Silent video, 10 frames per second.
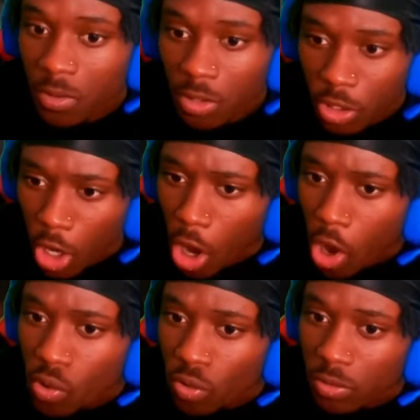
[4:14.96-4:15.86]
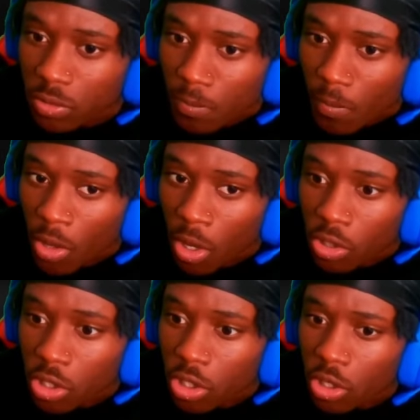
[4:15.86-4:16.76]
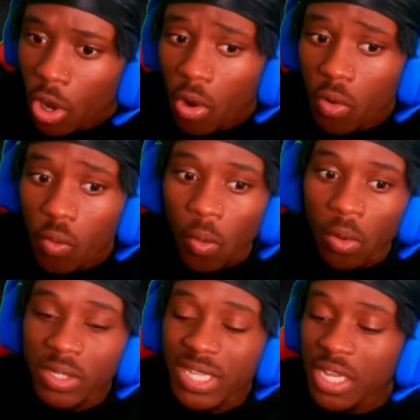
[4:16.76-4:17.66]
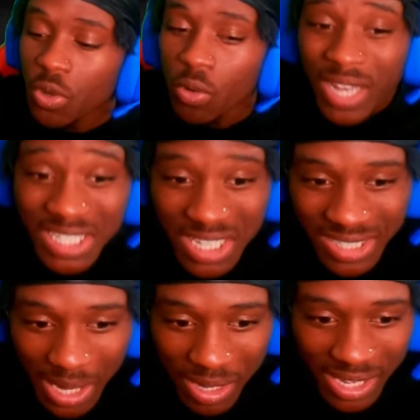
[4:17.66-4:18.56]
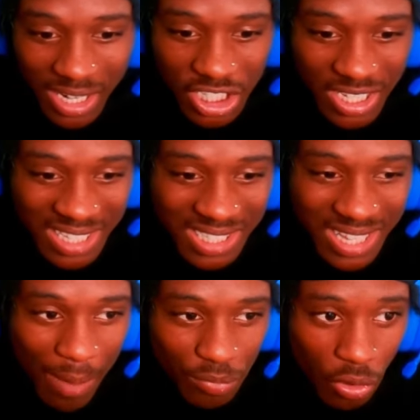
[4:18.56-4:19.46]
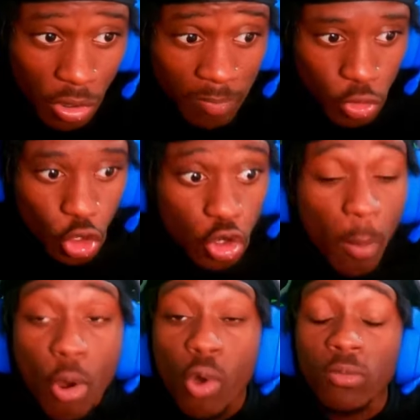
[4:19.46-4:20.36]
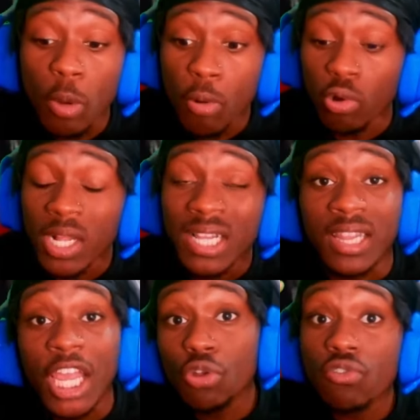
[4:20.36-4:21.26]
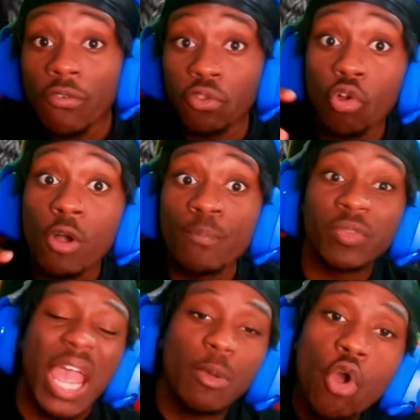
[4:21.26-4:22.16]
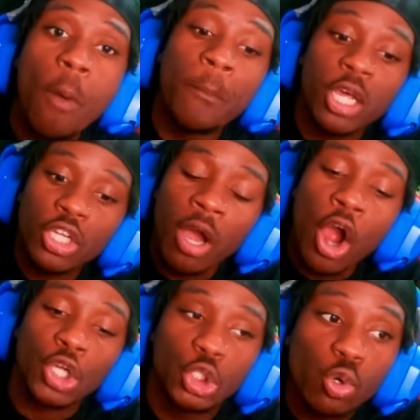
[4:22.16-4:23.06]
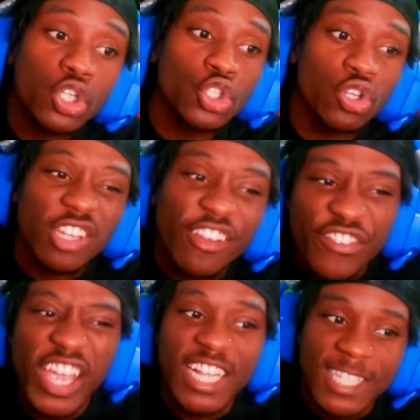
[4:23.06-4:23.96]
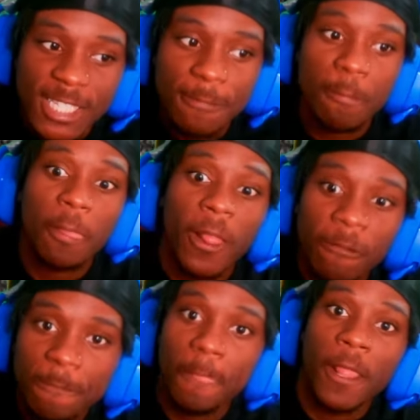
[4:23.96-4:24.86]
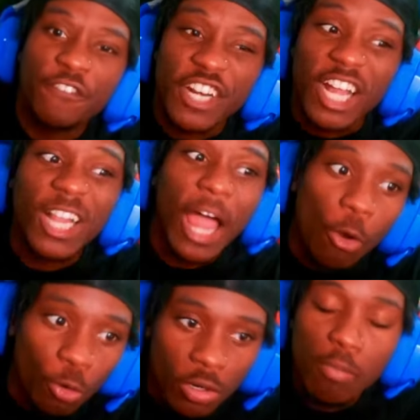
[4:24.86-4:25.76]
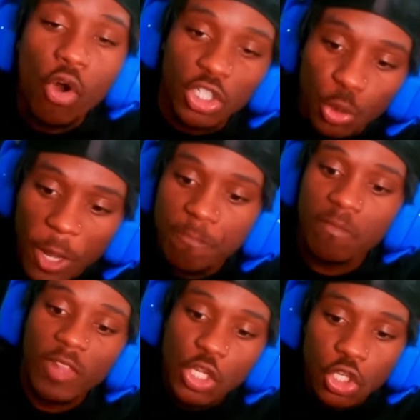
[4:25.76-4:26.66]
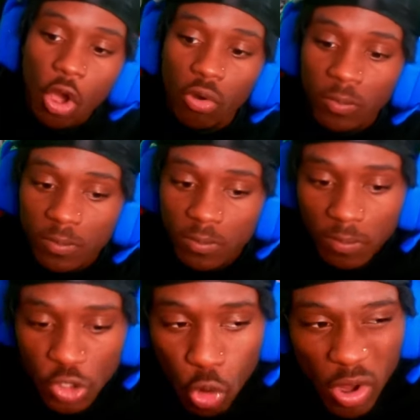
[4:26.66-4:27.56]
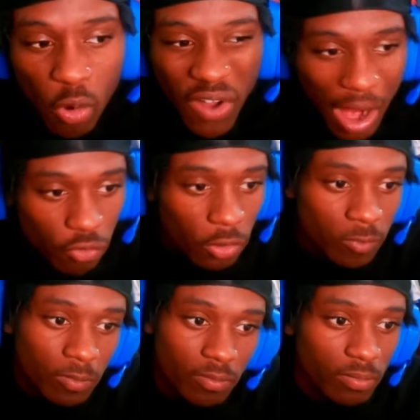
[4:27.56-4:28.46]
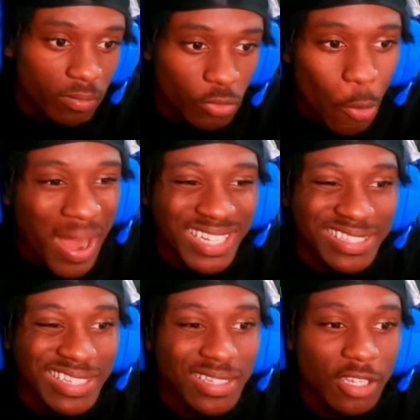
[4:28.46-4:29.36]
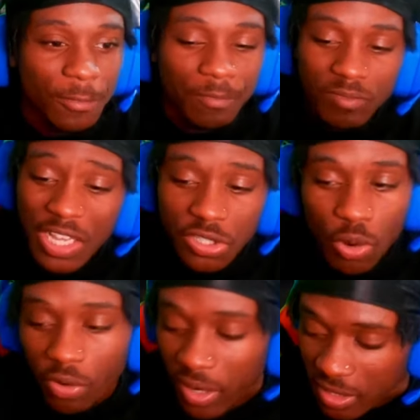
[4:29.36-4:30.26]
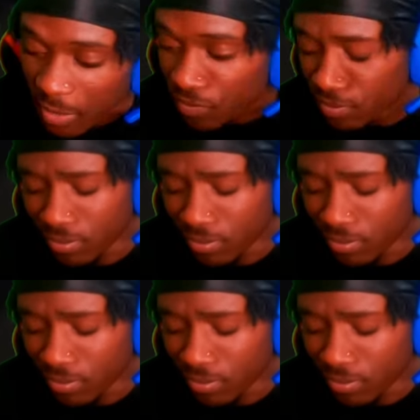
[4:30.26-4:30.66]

like he Yo. doing the beat. No, not Yo, is that his own? That's the same nigga that just got stomped on. Yo, yo, bro, yo, bro, lay on the floor and we gonna put our Jordans on your face for the clout. Come on, twin, let's go. It's gonna go viral. Nobody sees it. That's so crazy.